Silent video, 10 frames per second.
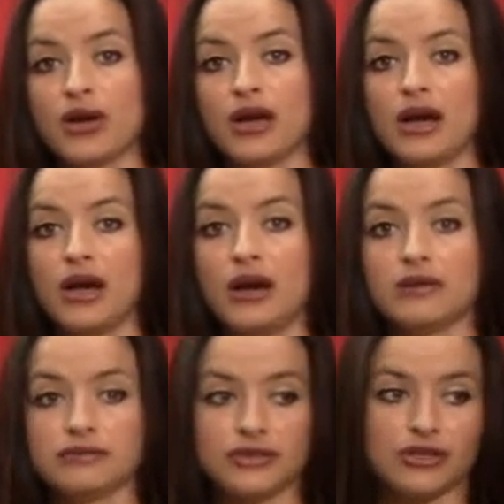her
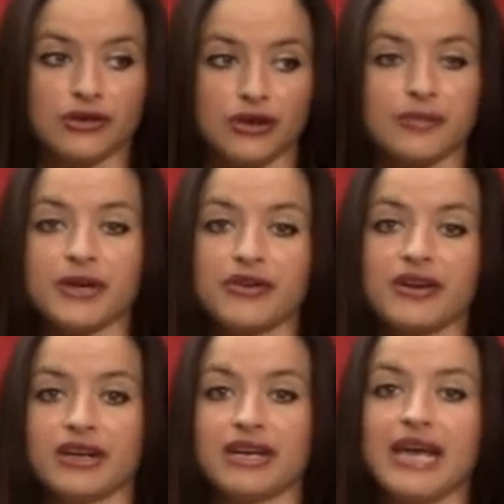period
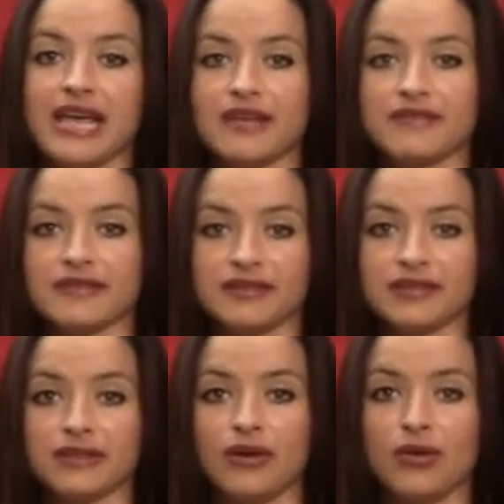of her life,
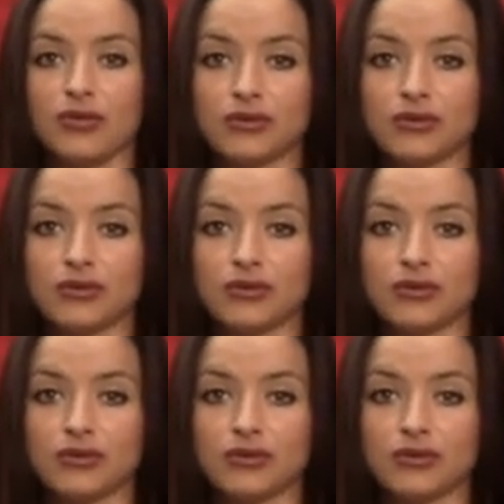the whole